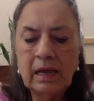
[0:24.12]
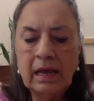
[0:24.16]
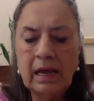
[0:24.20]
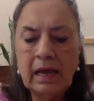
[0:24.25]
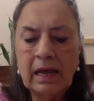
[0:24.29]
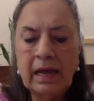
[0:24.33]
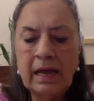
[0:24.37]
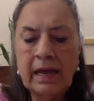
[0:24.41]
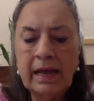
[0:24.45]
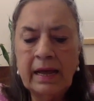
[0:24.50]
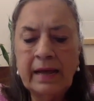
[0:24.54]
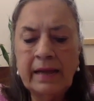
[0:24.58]

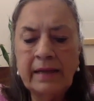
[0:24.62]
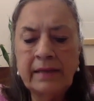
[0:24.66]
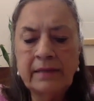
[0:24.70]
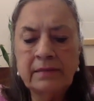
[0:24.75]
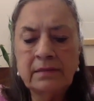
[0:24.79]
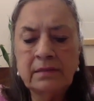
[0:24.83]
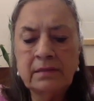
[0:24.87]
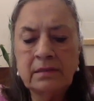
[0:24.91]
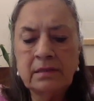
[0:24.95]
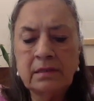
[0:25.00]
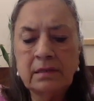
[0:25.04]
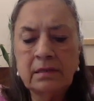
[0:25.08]

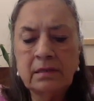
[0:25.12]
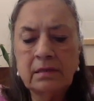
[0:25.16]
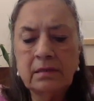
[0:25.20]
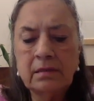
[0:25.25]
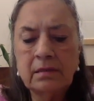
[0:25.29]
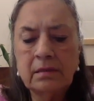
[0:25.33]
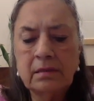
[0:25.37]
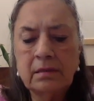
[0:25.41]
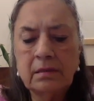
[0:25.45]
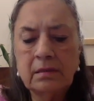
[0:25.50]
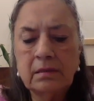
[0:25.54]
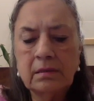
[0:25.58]
and
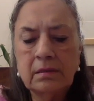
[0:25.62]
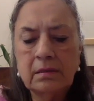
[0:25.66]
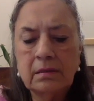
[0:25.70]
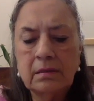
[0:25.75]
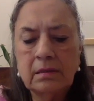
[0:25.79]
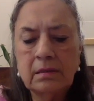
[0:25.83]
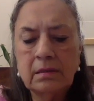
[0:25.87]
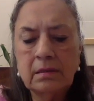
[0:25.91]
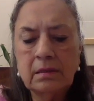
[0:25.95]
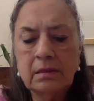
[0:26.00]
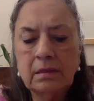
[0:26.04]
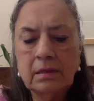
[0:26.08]

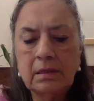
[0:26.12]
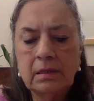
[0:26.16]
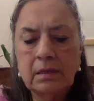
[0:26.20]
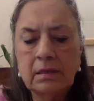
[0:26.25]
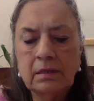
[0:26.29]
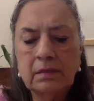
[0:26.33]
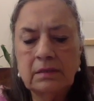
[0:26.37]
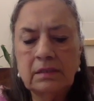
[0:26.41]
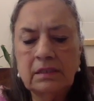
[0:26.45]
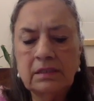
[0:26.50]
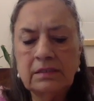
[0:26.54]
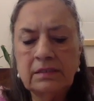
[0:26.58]

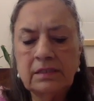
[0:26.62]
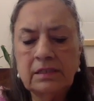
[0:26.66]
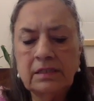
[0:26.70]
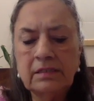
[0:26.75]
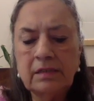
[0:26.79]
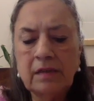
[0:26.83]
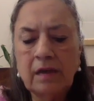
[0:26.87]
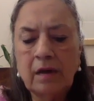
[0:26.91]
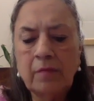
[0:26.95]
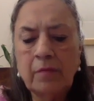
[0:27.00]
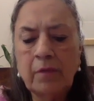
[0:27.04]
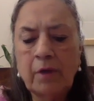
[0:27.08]
this is
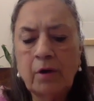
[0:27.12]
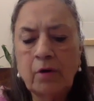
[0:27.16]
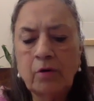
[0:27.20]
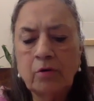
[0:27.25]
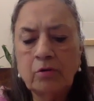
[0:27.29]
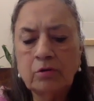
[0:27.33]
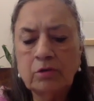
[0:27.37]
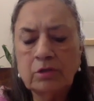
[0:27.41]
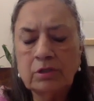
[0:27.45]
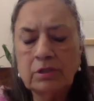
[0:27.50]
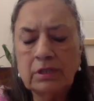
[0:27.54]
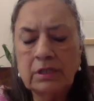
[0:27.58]

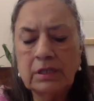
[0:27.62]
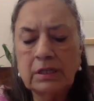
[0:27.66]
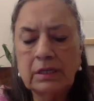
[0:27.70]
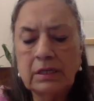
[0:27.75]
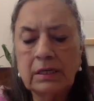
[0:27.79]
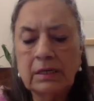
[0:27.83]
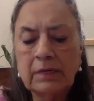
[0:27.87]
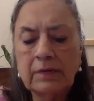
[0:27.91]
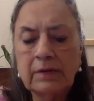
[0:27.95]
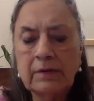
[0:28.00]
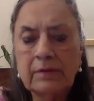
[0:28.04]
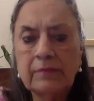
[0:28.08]
about
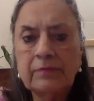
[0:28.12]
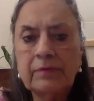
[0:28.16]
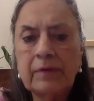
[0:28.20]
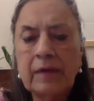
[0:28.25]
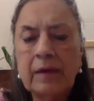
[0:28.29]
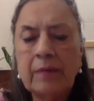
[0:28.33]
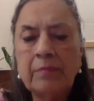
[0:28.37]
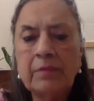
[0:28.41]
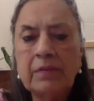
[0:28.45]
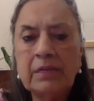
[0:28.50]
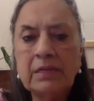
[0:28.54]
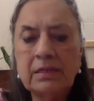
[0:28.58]

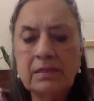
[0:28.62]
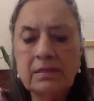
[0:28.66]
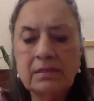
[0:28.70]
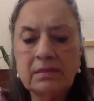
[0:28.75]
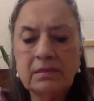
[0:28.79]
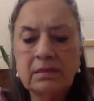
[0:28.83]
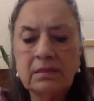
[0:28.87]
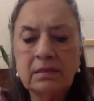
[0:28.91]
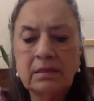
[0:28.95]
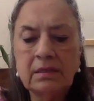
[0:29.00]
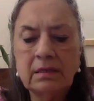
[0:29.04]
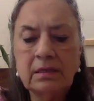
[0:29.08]
families
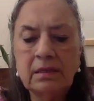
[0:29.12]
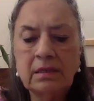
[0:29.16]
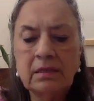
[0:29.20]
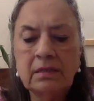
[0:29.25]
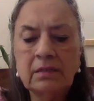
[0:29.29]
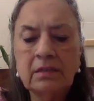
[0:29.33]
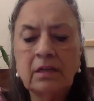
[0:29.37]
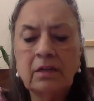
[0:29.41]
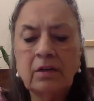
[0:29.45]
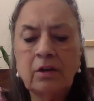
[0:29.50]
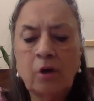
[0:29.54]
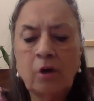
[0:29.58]
in
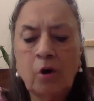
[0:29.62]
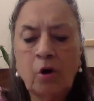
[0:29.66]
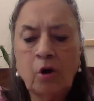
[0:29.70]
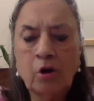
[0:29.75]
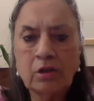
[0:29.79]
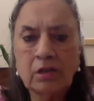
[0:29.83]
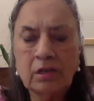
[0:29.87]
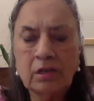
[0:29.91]
the north